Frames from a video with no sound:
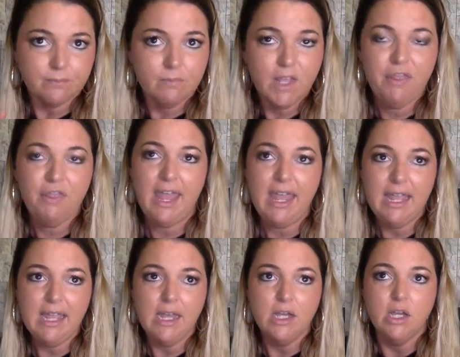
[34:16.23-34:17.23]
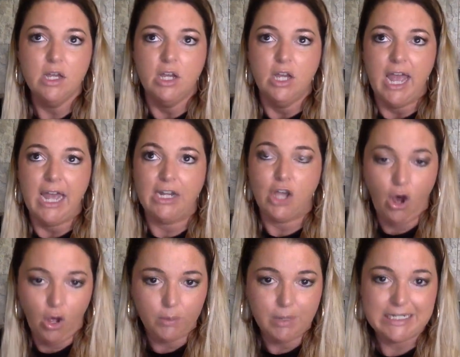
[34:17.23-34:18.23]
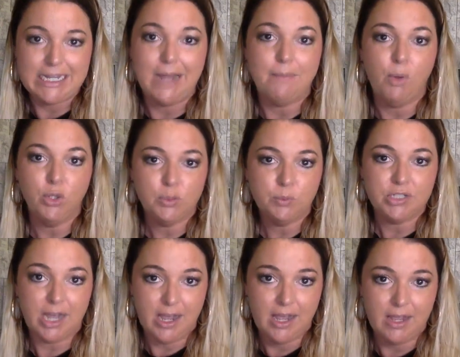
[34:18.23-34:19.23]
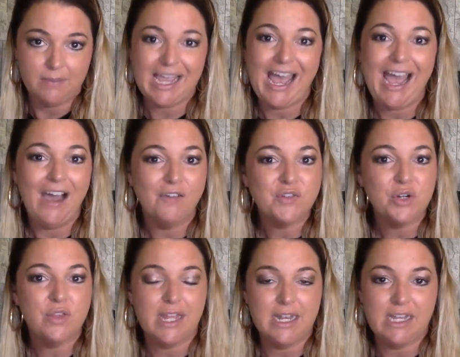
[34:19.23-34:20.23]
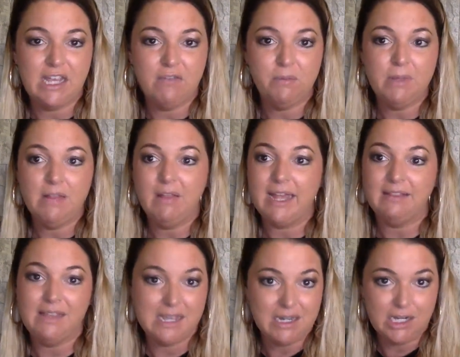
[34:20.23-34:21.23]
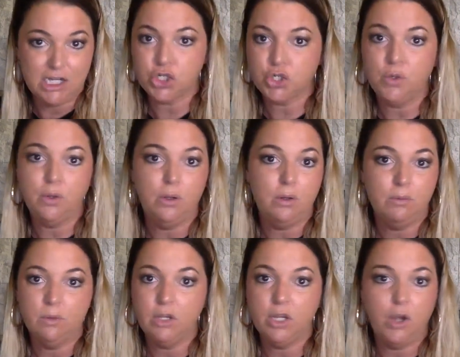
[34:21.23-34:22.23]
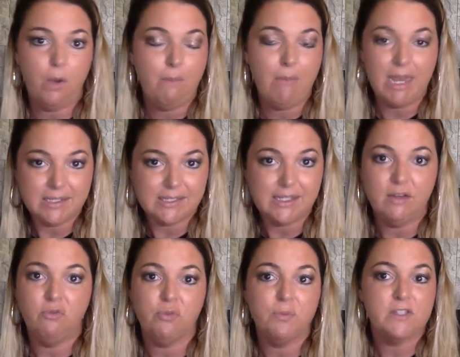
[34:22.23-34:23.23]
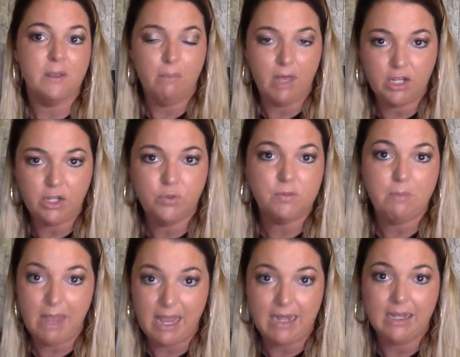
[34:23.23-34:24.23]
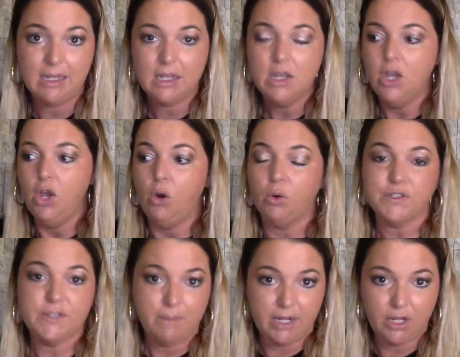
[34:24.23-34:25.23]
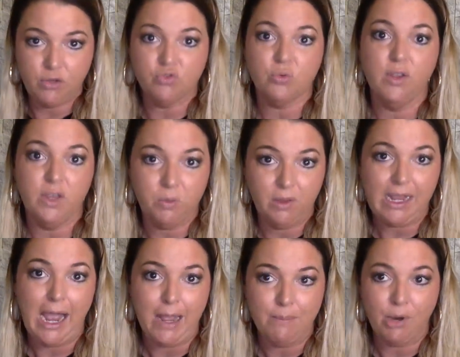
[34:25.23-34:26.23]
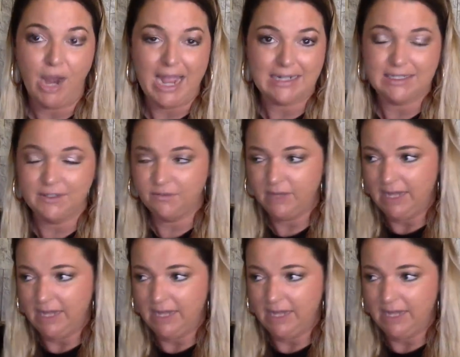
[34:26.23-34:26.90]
they had called my dad multiple times after they had given me like the initial, medicine from somebody who's manic or somebody who's really, really hyperactive.